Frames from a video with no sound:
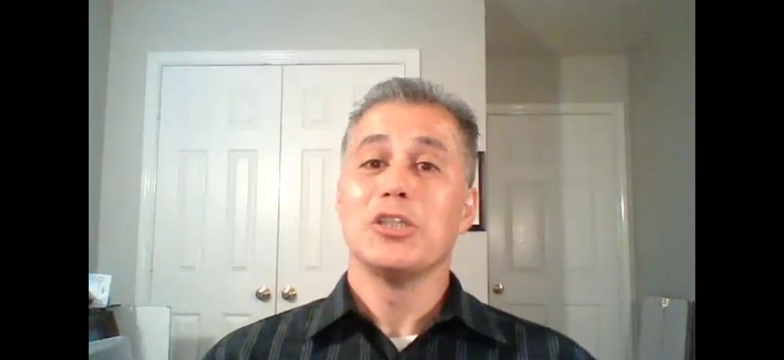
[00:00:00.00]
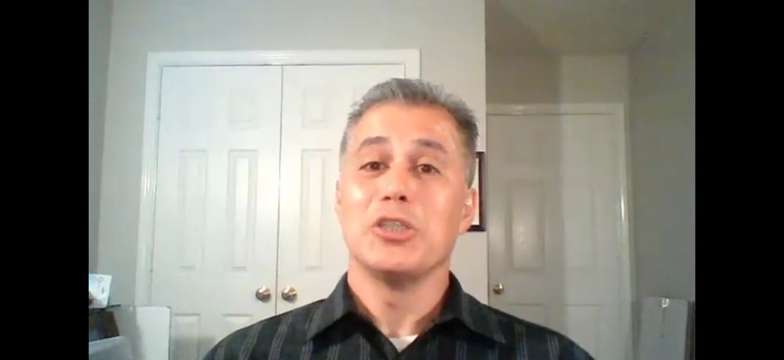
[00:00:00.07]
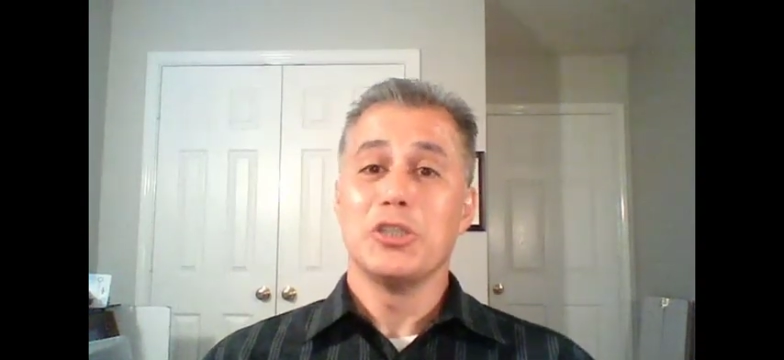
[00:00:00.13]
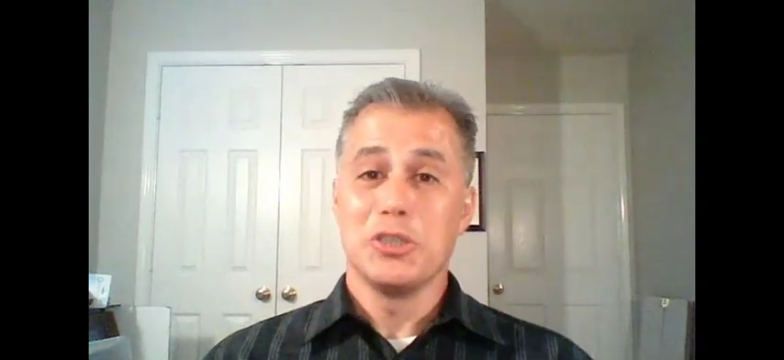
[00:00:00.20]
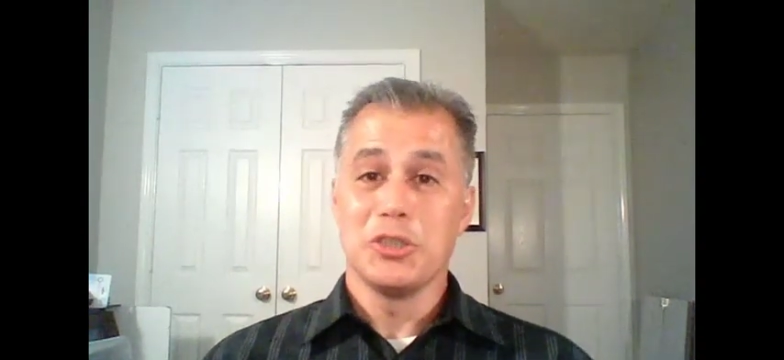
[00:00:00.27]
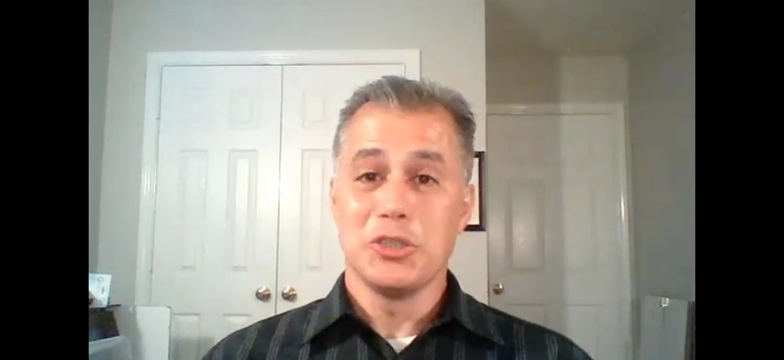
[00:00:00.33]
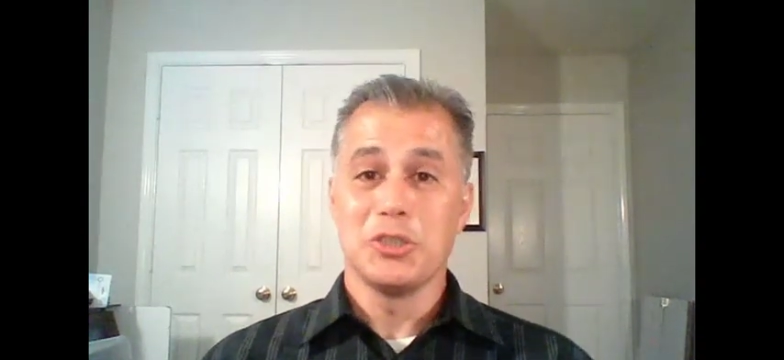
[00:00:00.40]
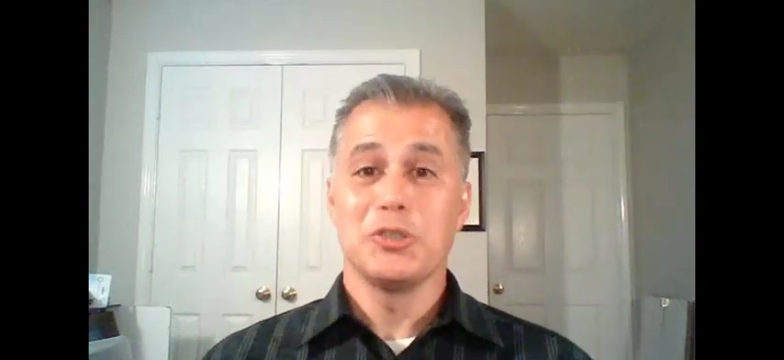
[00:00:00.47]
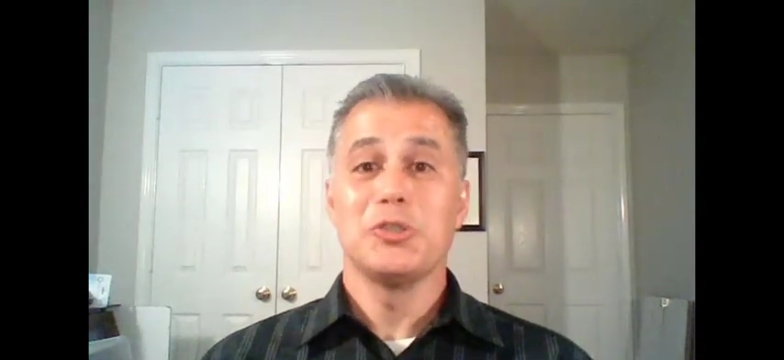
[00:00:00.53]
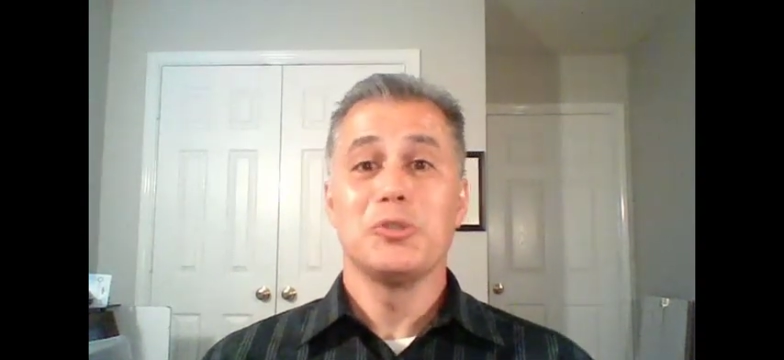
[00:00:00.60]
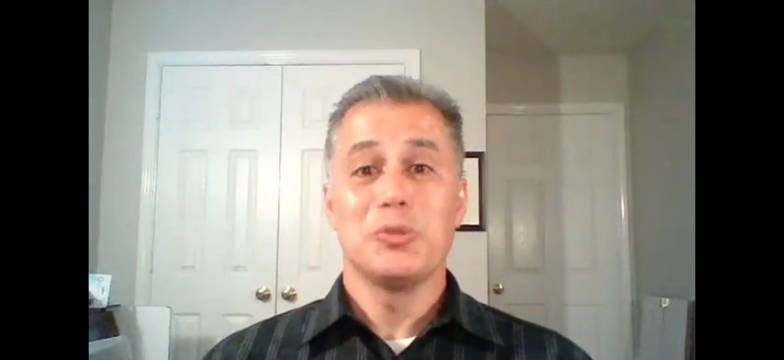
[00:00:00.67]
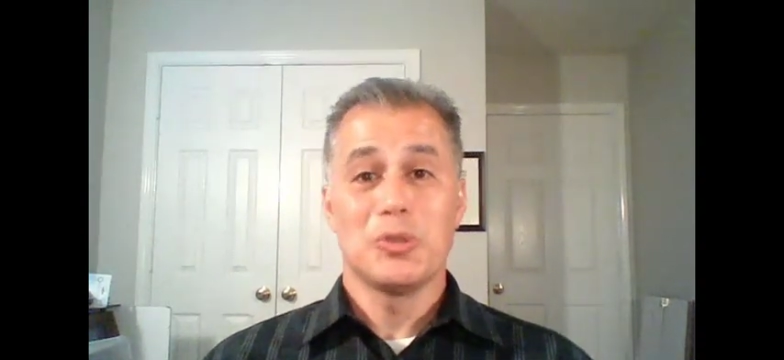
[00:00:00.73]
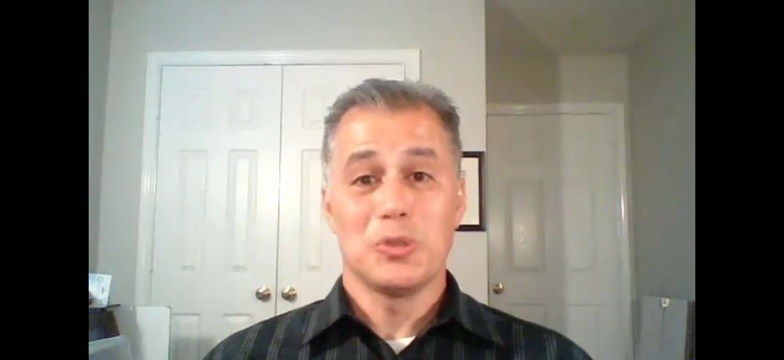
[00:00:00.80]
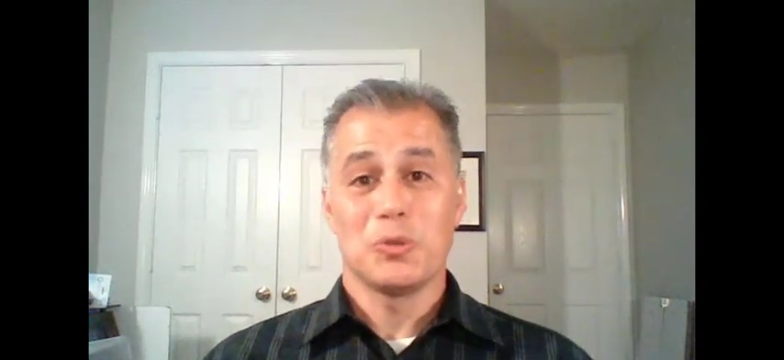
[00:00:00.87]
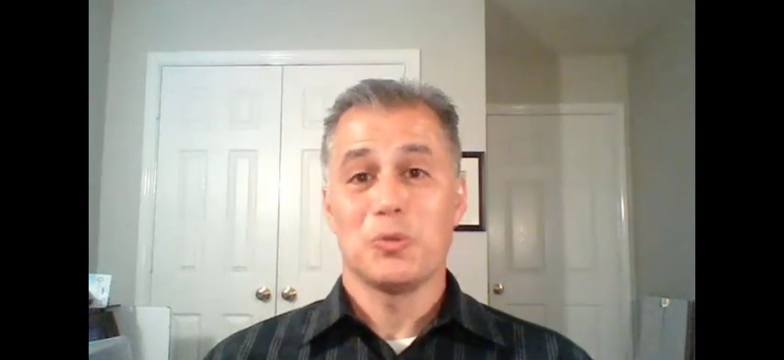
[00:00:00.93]

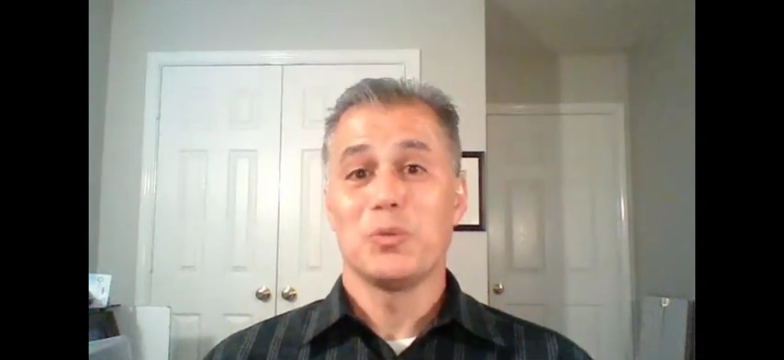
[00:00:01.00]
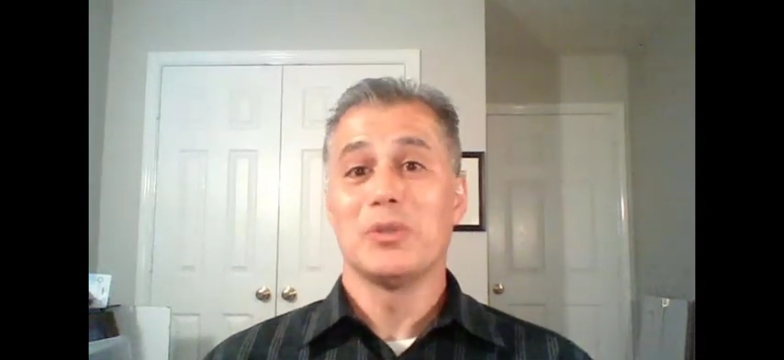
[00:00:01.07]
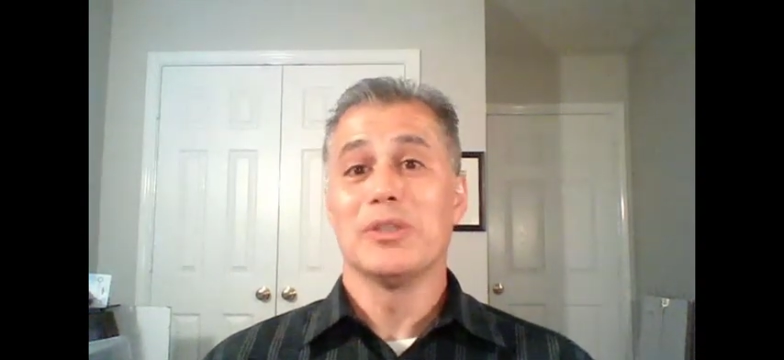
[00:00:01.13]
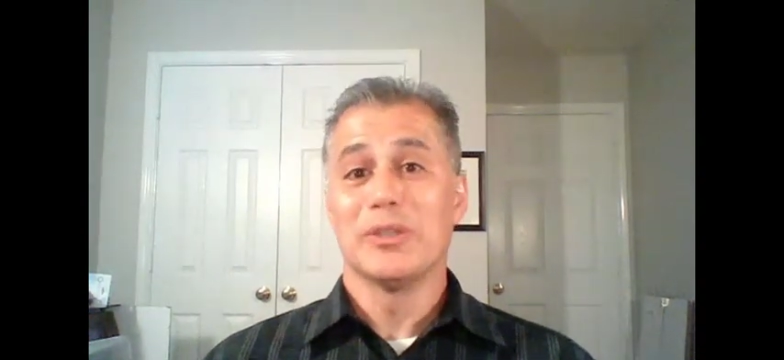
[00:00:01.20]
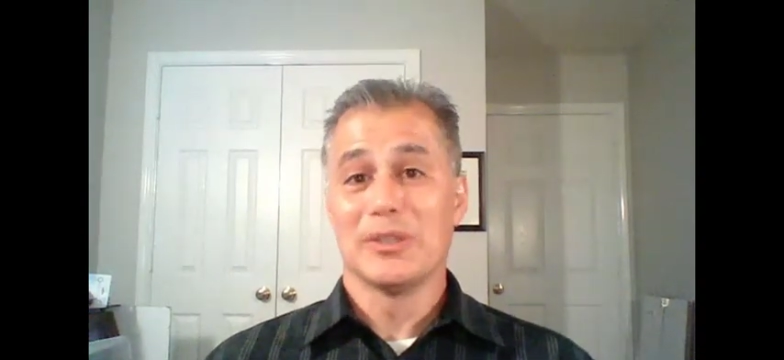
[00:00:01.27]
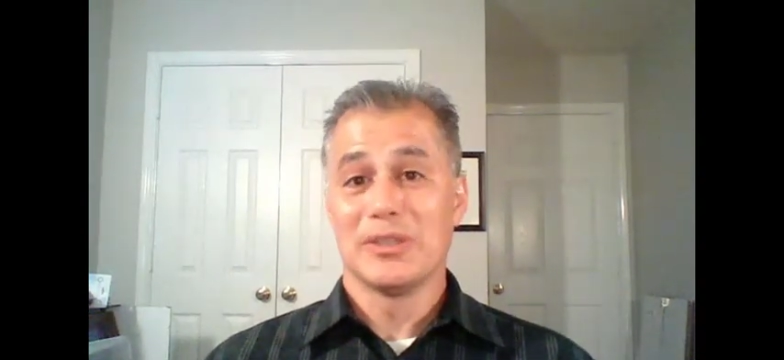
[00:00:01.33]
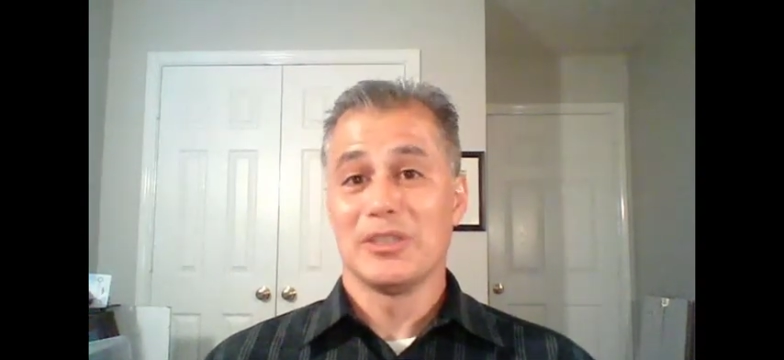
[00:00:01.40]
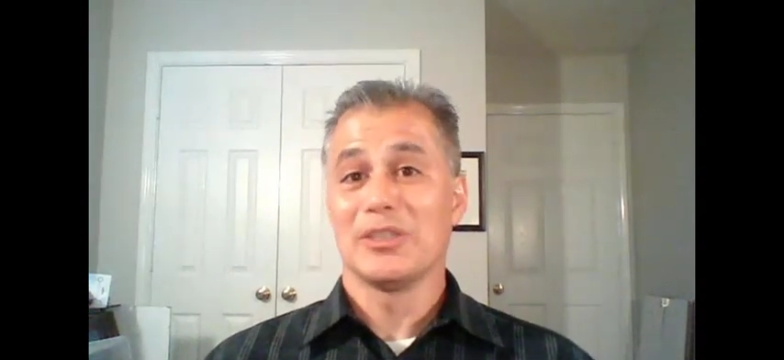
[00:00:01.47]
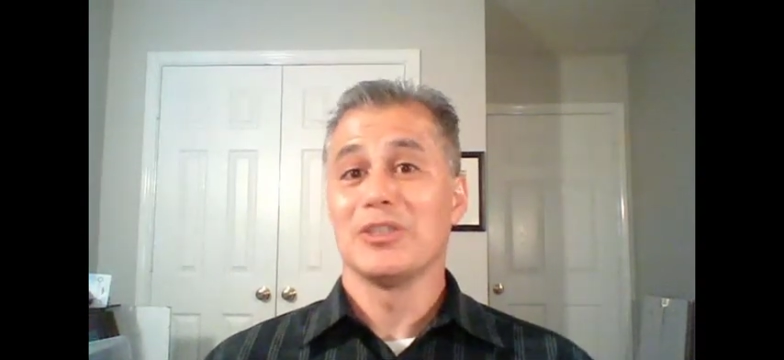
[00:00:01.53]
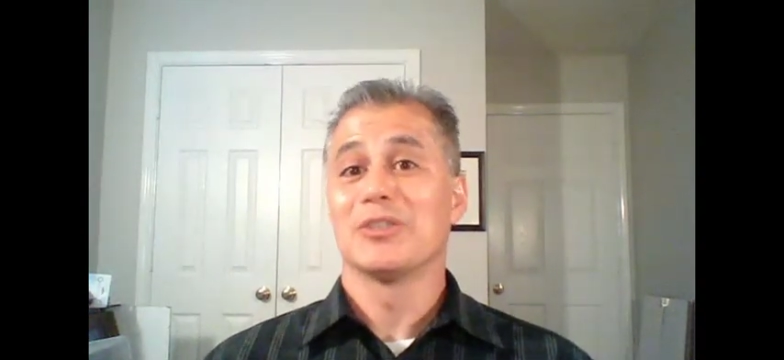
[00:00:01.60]
you will